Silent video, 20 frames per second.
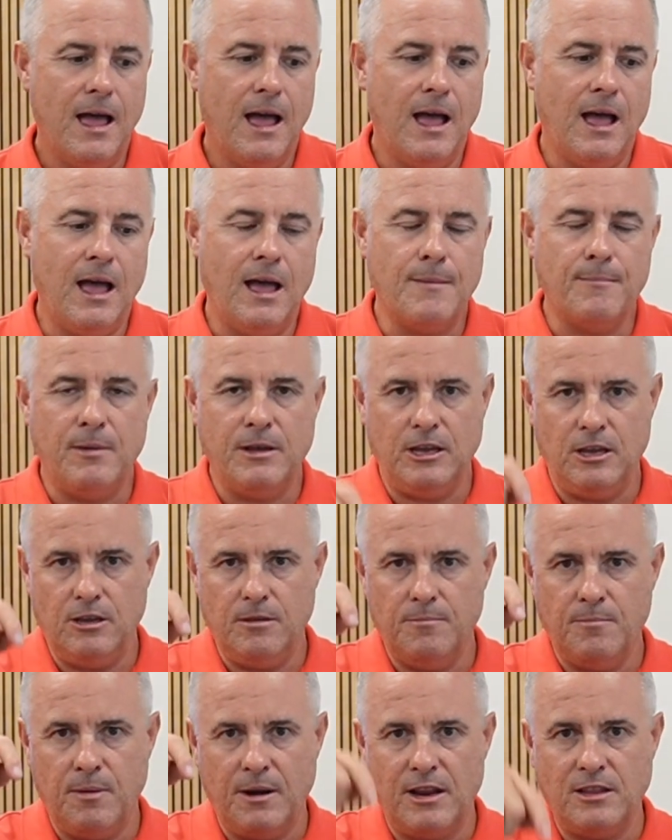
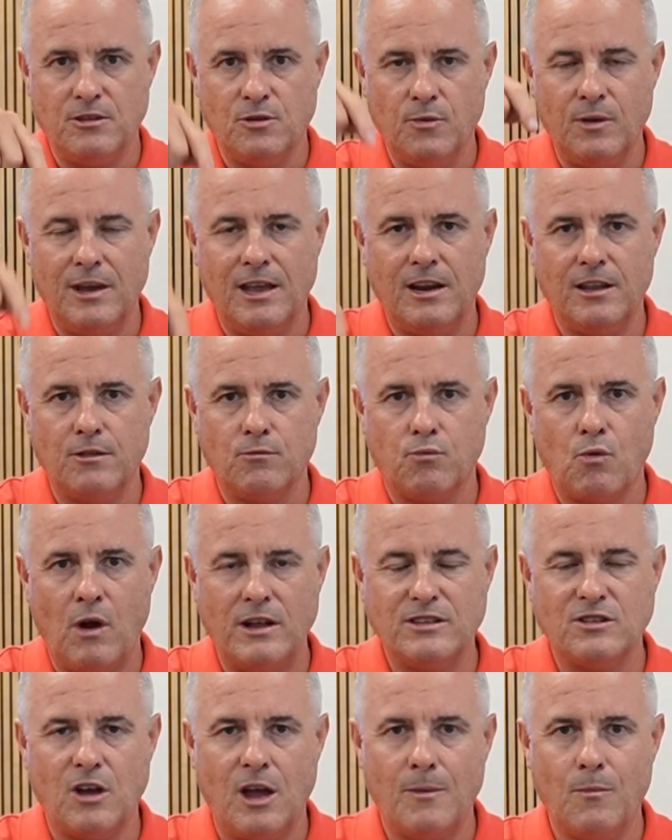But doing it at the
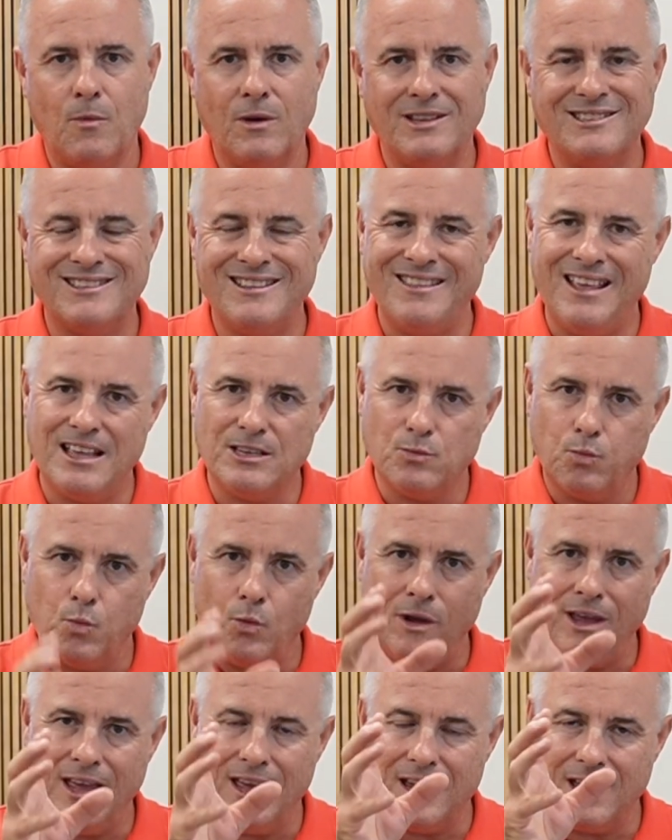right time wins, and that's
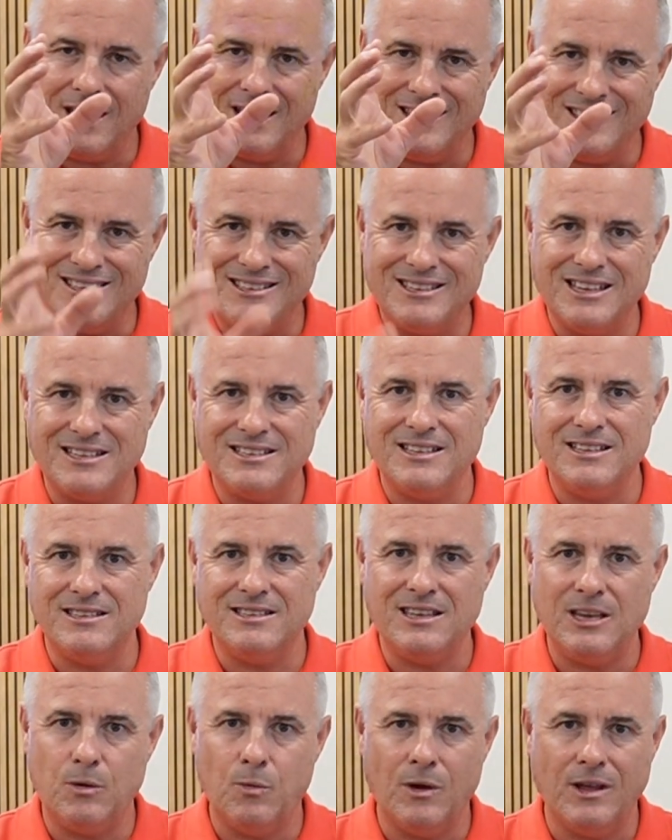where
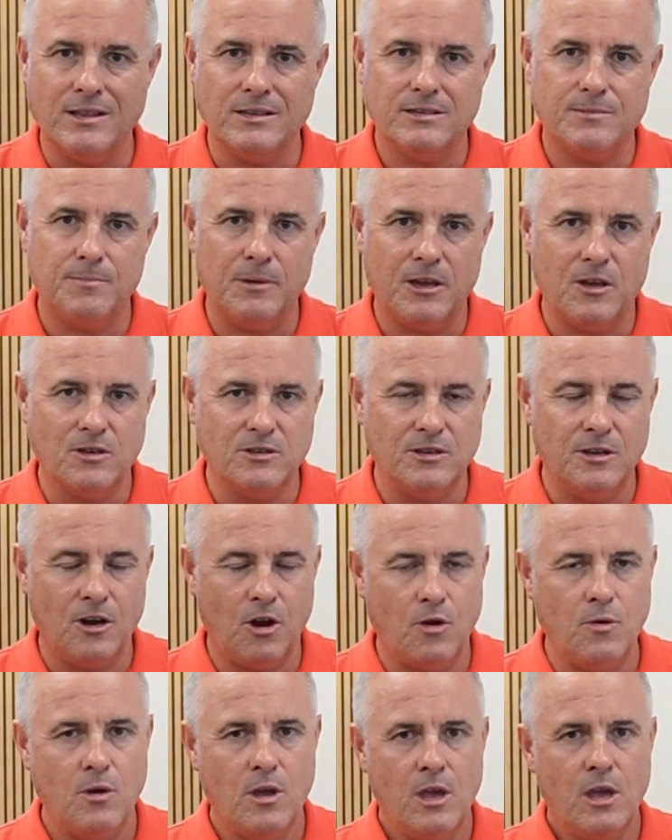consistency wins. Because
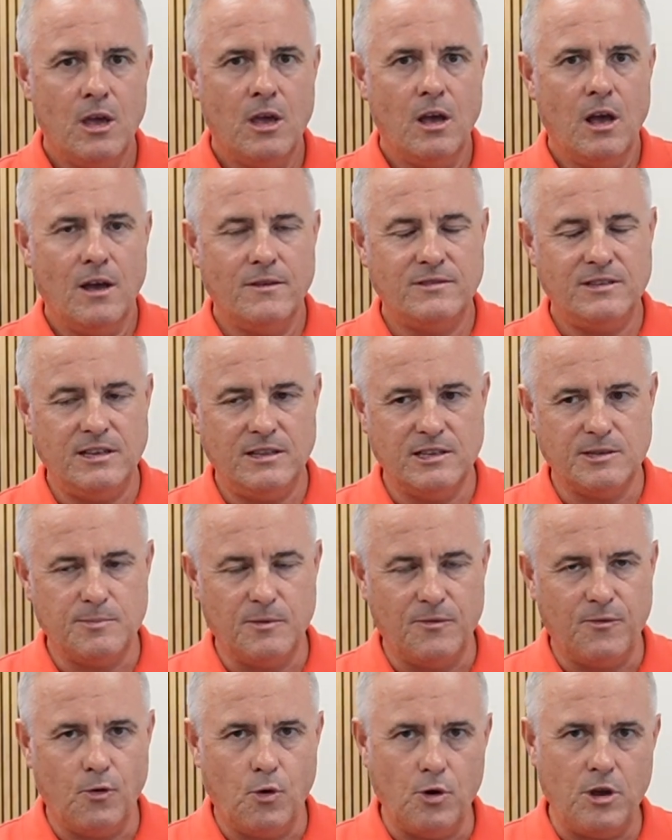I've said this
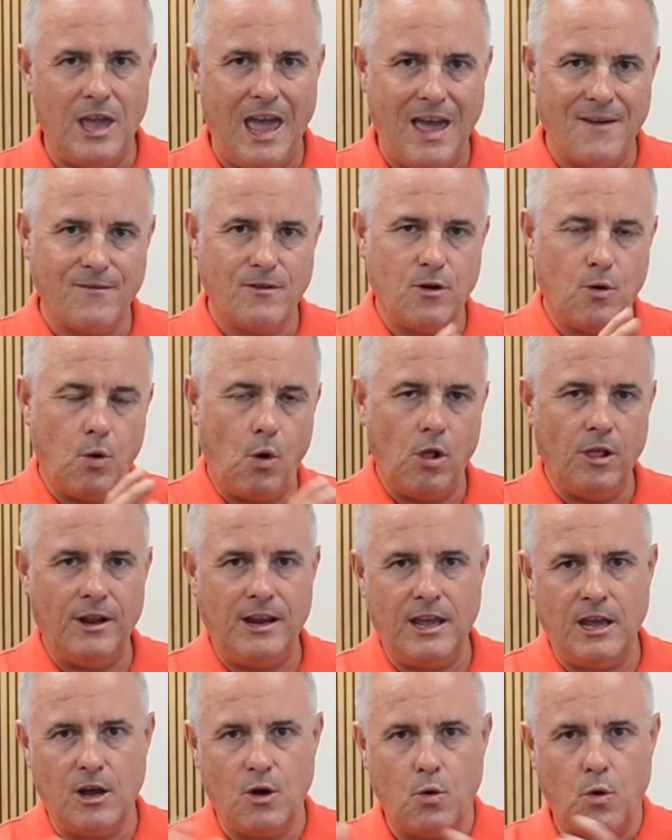before. You have
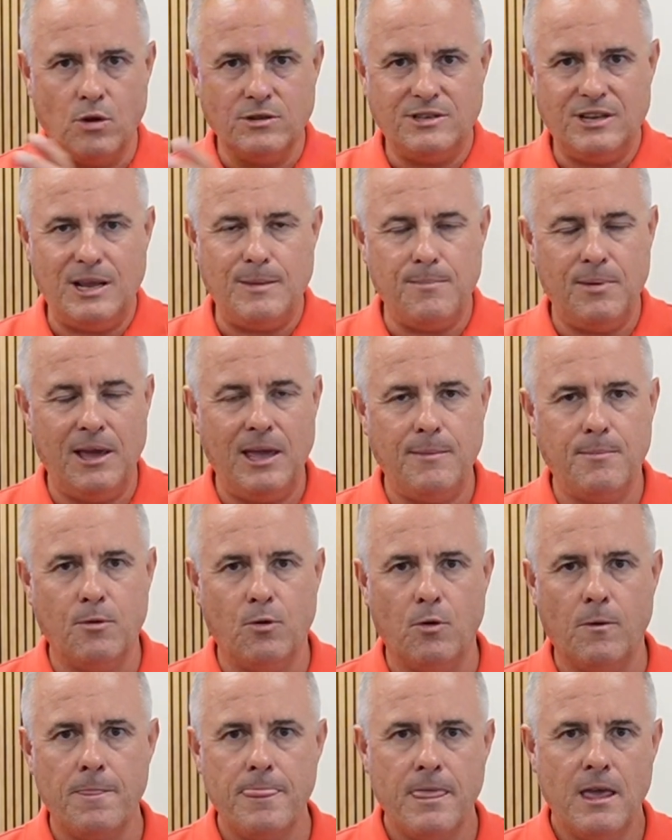quality and quantity
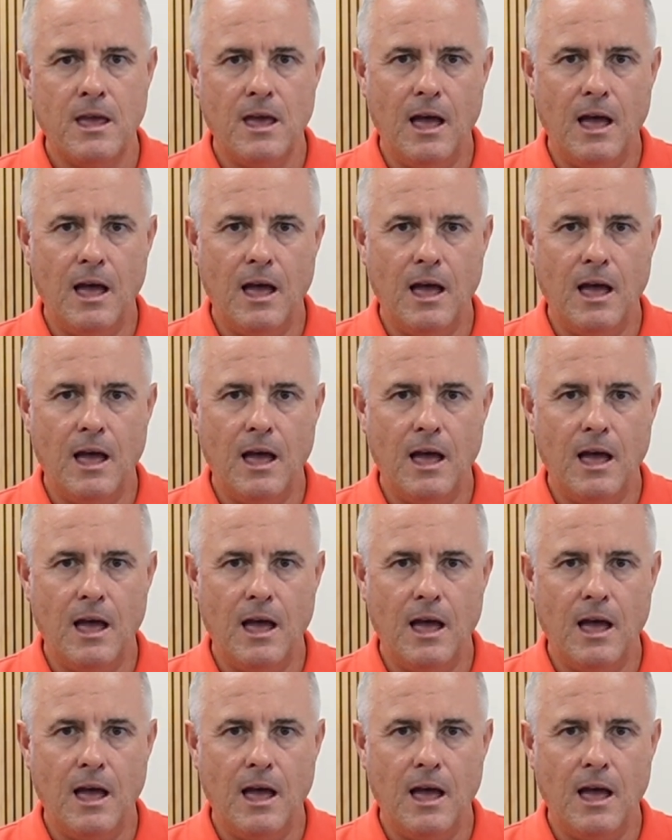people.